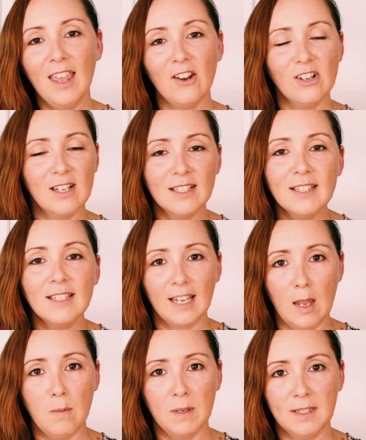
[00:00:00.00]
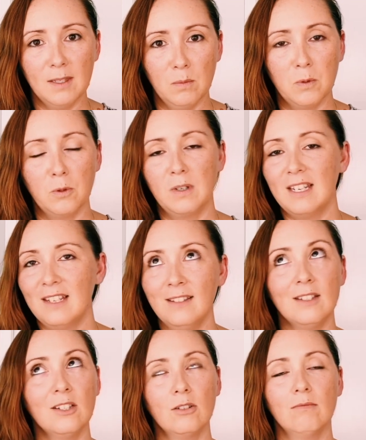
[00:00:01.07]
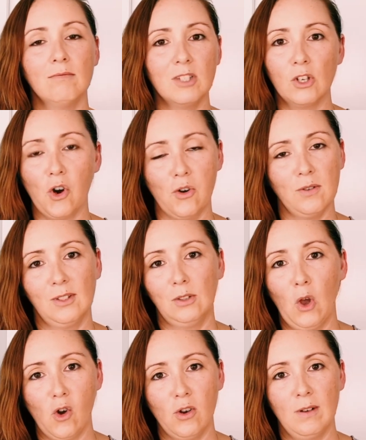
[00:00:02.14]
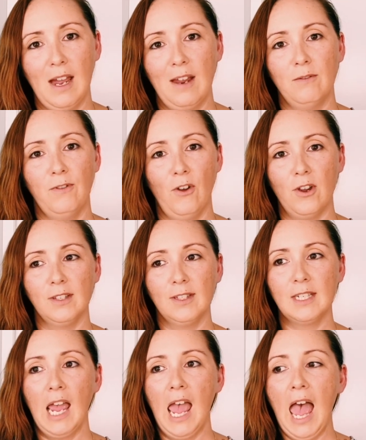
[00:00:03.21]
Here is to keep it simple, is to go slow at first,